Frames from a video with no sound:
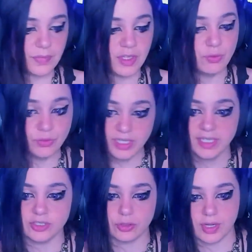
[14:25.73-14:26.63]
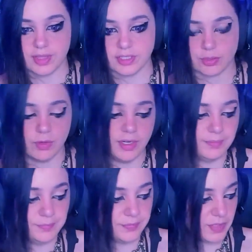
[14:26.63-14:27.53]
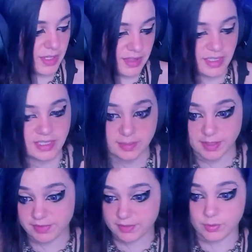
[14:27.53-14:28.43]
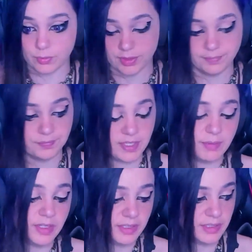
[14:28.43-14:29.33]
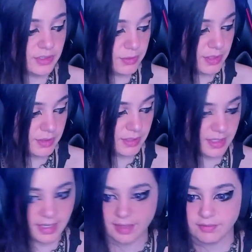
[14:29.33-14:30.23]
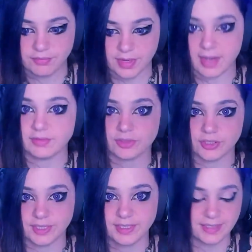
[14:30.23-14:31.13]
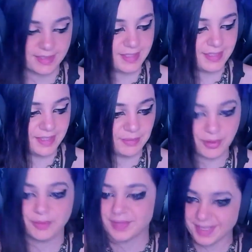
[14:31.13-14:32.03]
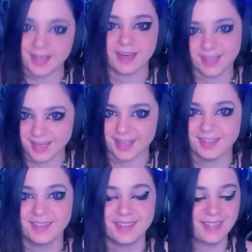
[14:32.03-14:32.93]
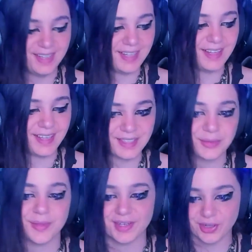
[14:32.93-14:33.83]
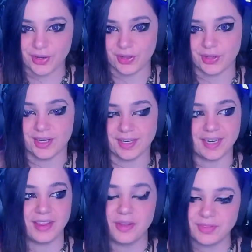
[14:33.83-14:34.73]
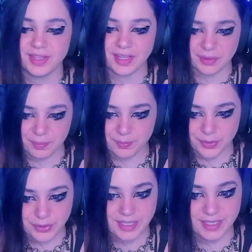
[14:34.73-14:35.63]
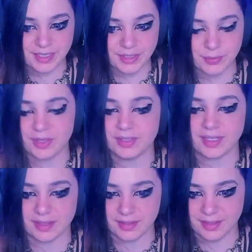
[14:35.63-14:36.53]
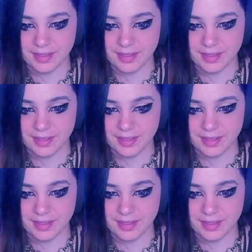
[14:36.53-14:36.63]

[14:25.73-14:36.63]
I really enjoyed this one. I think this is my favorite one. I'm going to listen to it again after this, and probably again and again. I like this one a lot, and I love the like music as well, like the